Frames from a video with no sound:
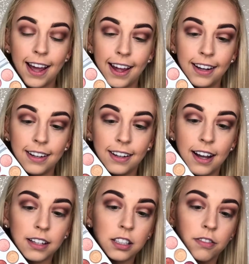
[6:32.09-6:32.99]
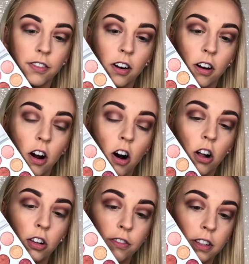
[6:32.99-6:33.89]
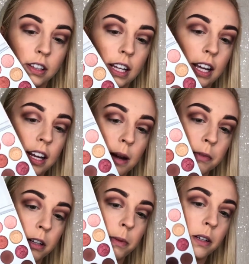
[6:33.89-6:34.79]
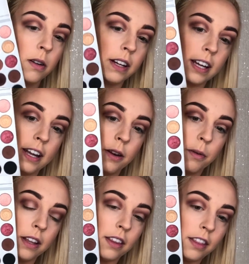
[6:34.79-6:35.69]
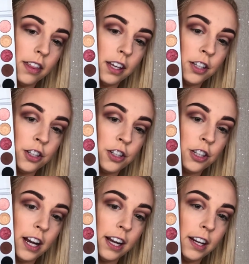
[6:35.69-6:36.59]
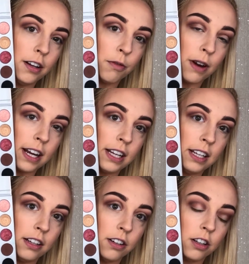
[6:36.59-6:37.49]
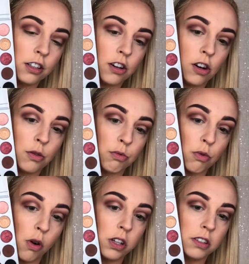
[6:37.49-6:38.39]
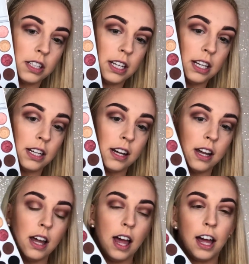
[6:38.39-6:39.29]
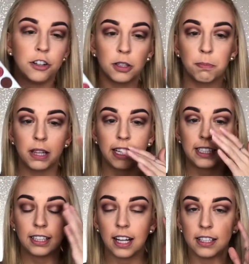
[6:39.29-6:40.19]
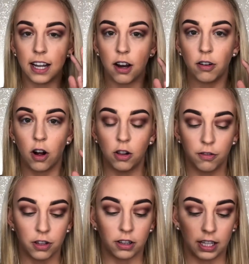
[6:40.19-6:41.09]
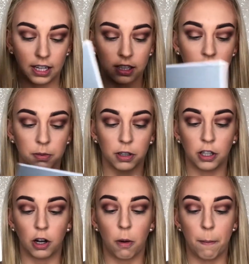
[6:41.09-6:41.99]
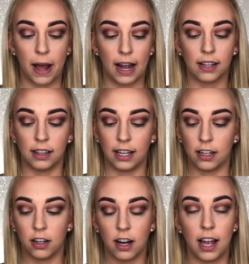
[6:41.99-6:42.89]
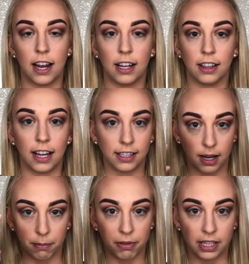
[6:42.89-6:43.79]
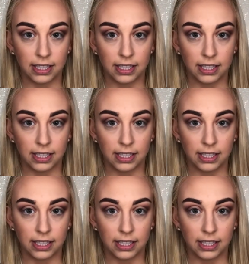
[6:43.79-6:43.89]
And next, for all over the lid, I'm going to be going in with this shade right here called Royalty, and just placing that down all over the lid because we're going to go back later and lighten up the